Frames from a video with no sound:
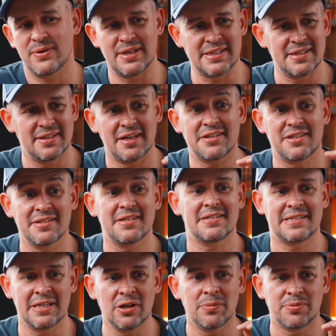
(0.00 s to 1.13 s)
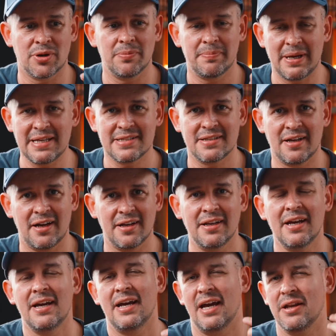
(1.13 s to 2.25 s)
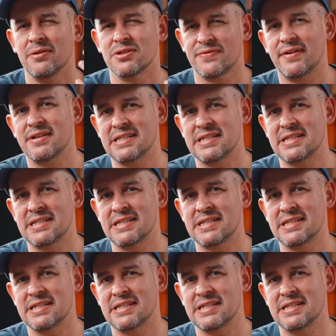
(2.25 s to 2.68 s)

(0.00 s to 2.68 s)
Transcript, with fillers: crazy. That's just a single prompt baseline. And it was very